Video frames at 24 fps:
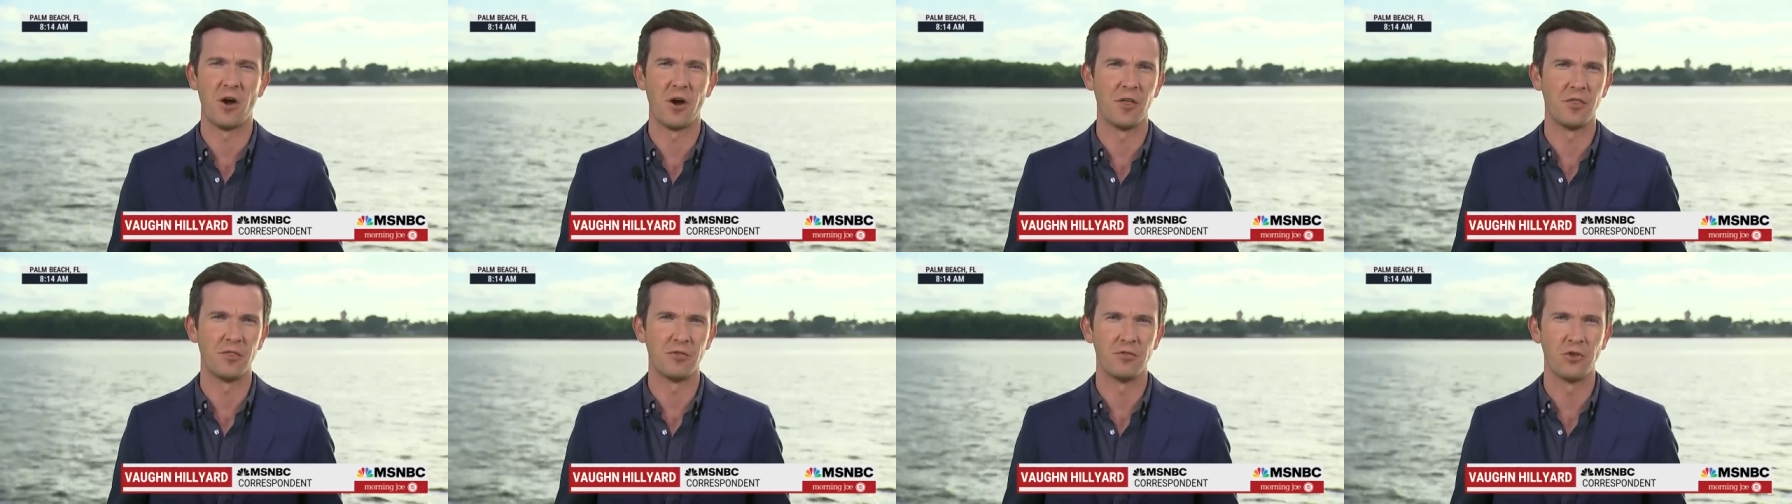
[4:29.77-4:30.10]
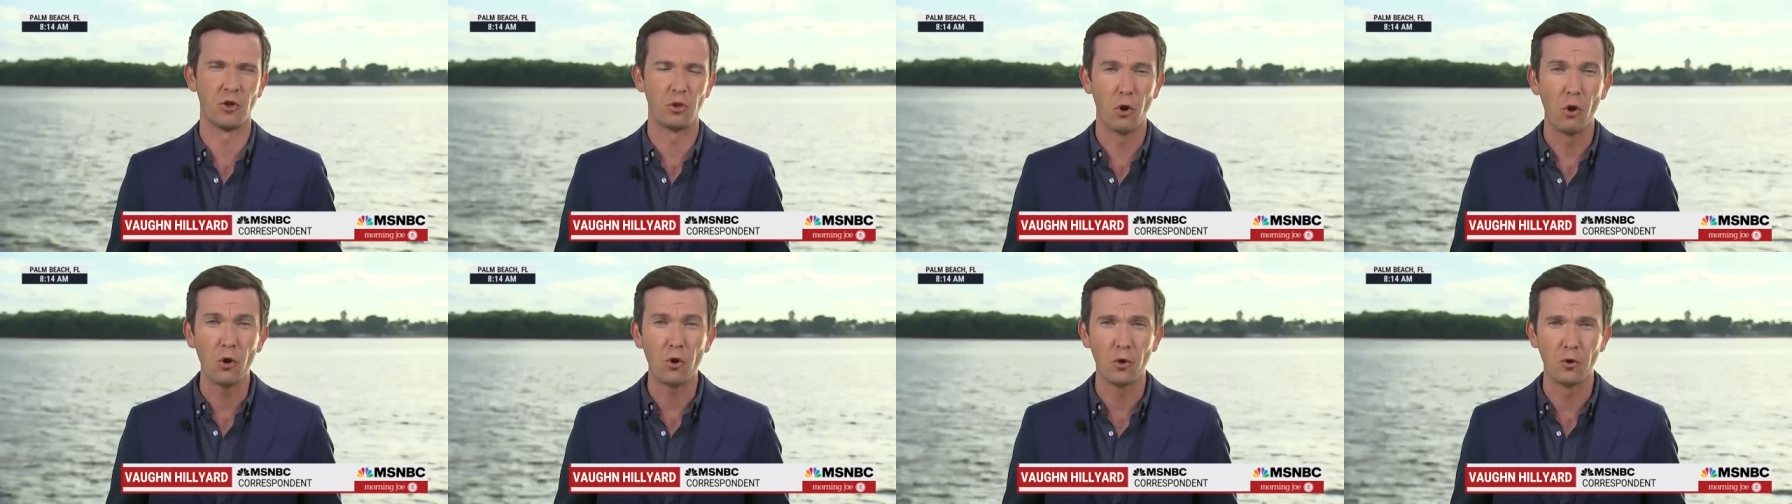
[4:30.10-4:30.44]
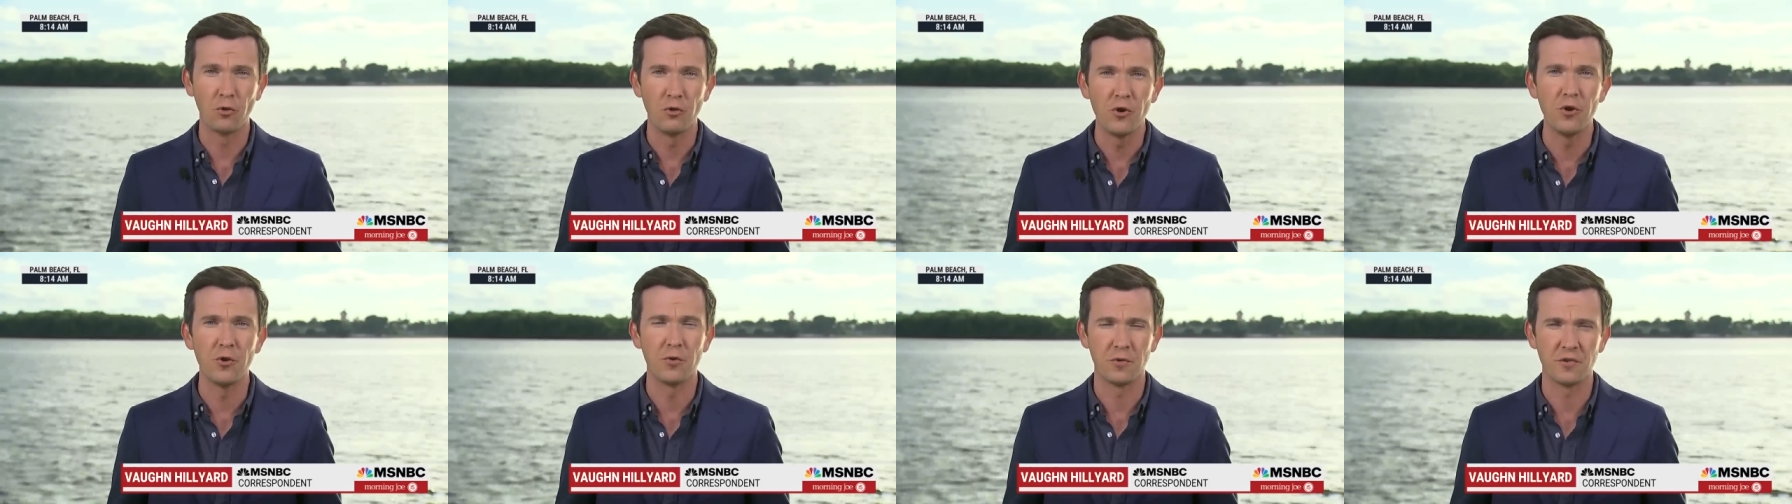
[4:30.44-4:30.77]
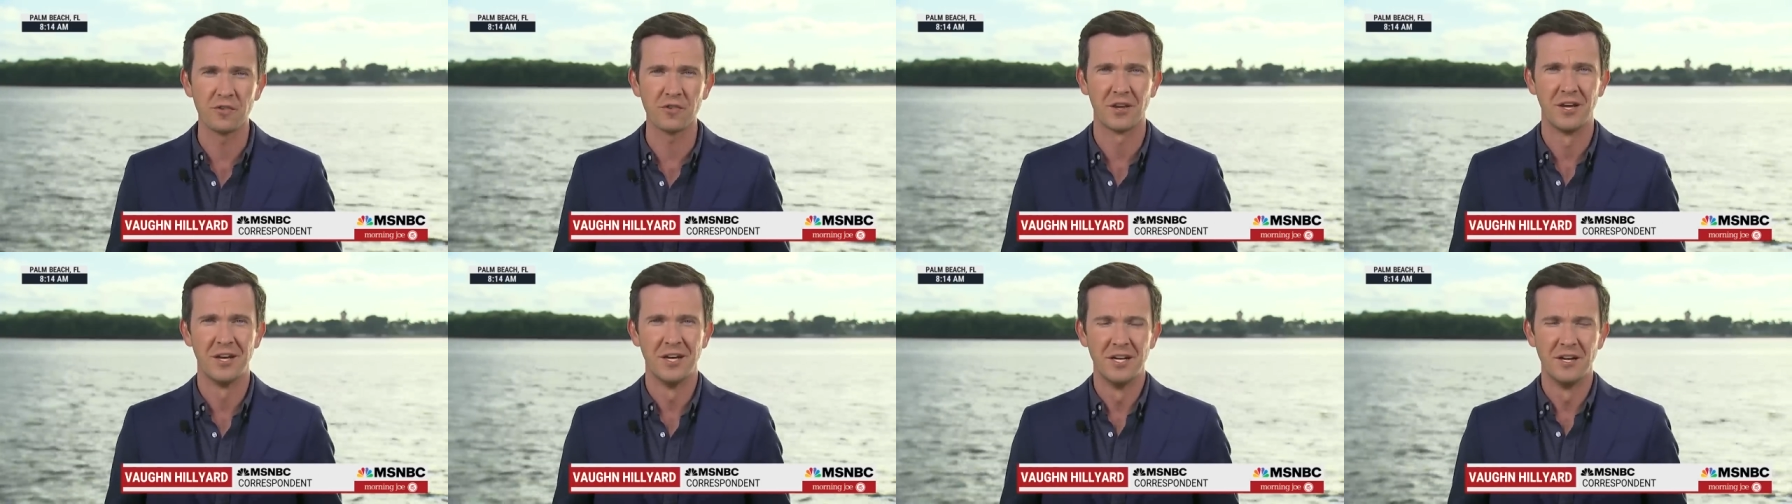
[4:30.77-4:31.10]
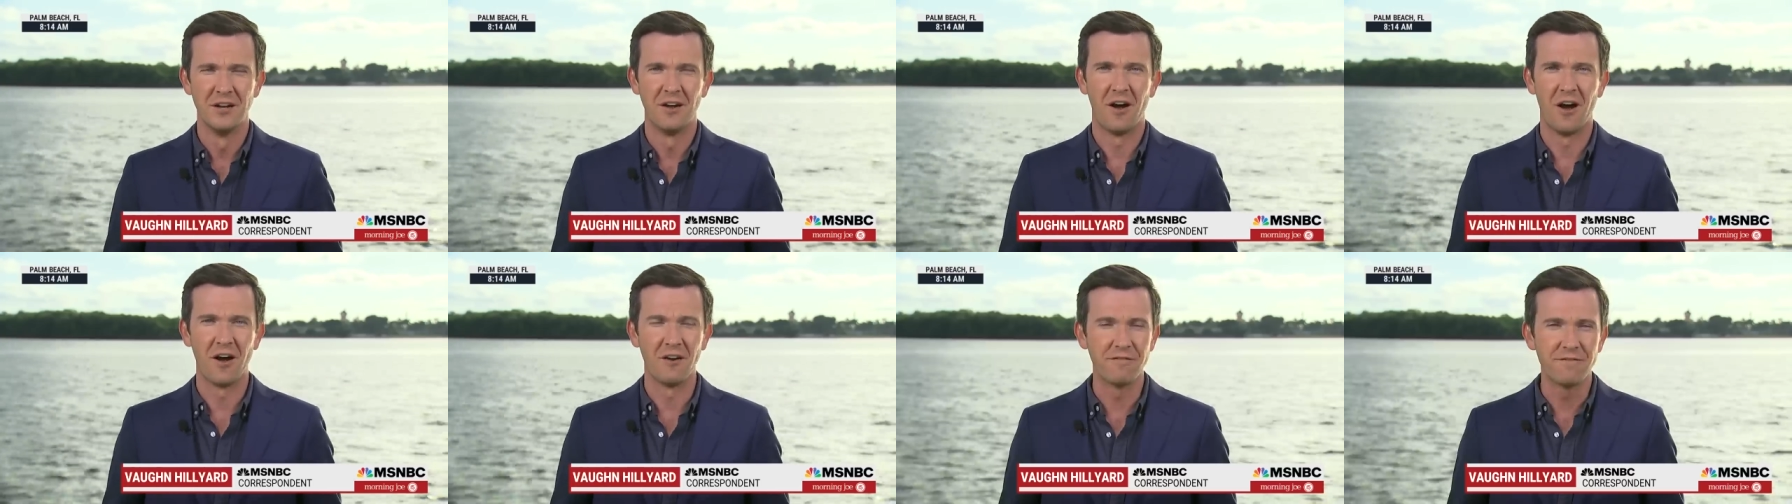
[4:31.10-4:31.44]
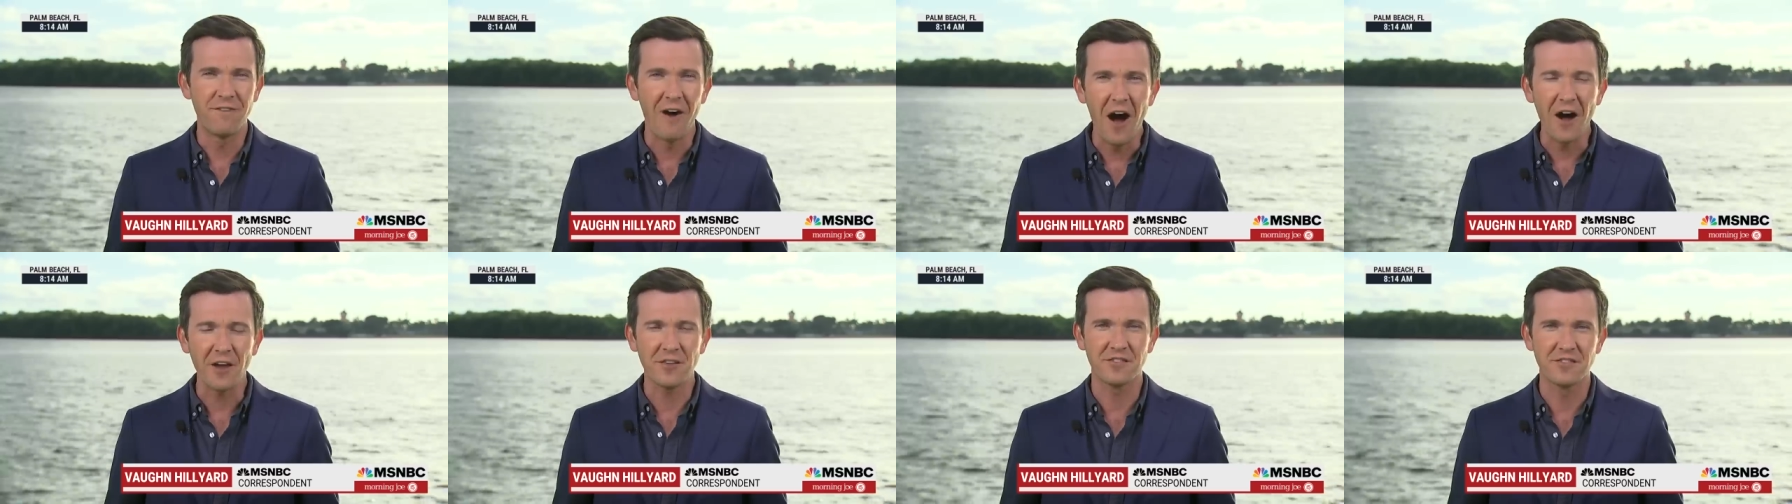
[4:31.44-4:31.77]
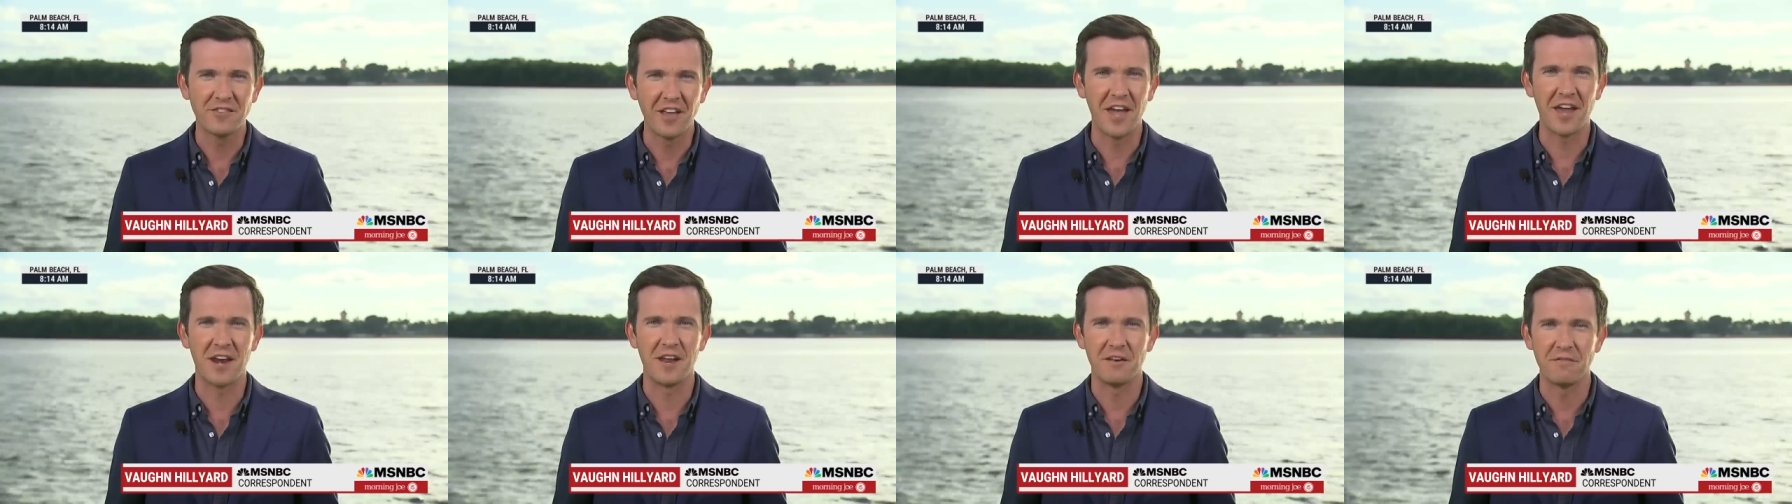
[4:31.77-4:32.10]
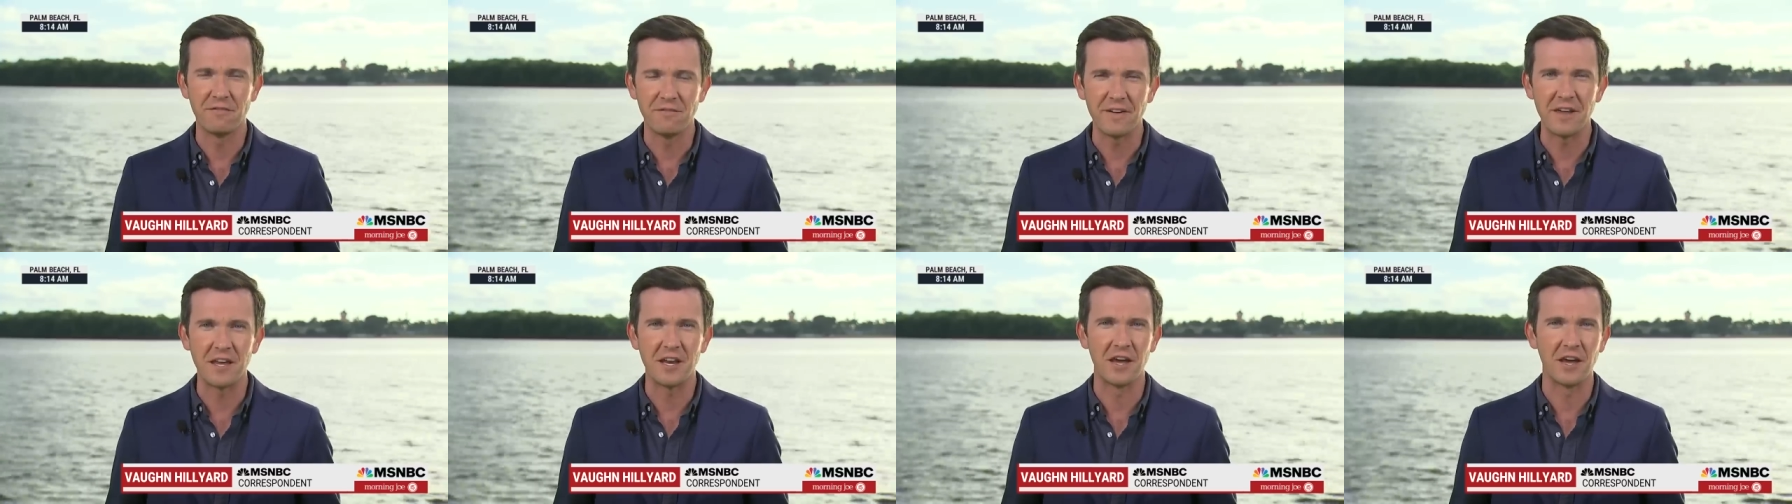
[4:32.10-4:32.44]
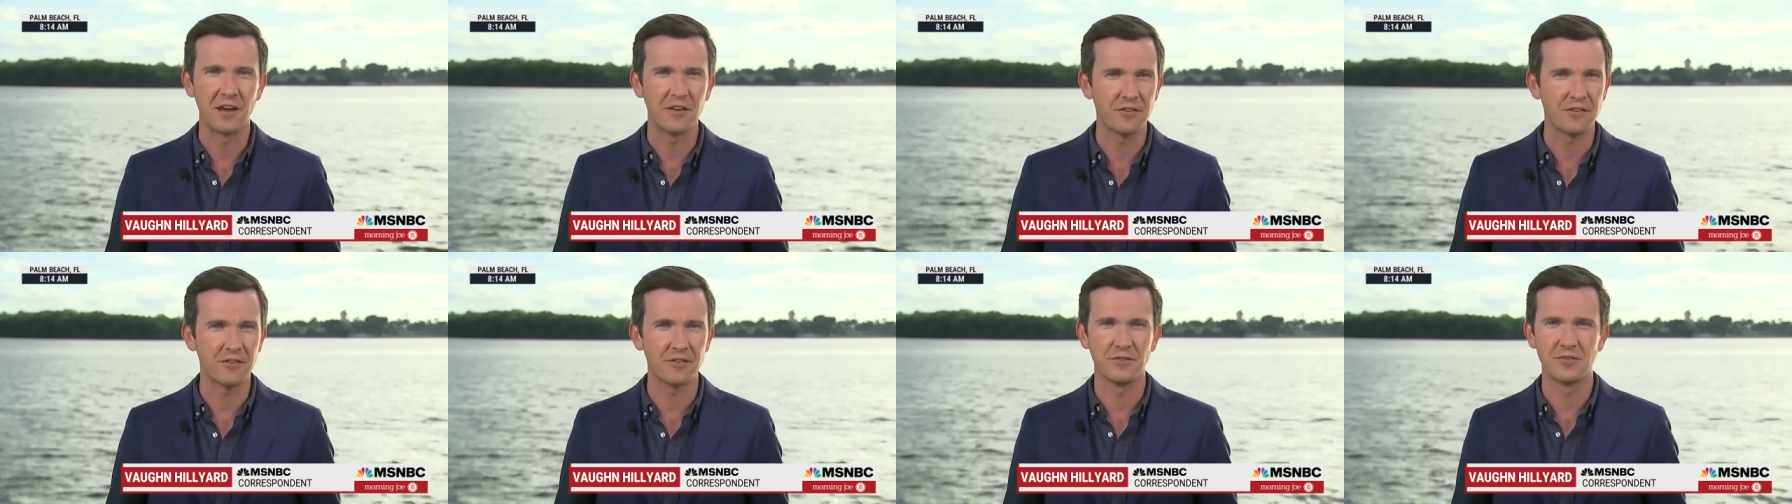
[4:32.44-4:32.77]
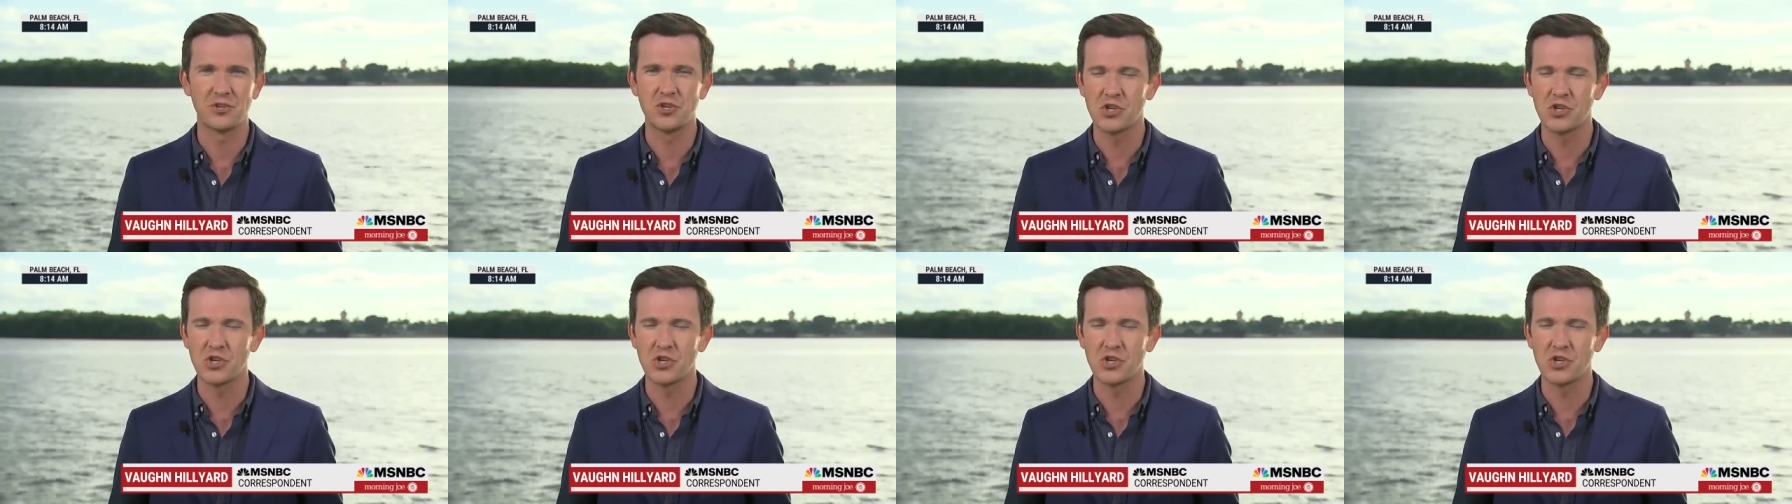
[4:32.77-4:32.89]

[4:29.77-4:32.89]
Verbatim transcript: on the local news, on Fox 10 in Phoenix.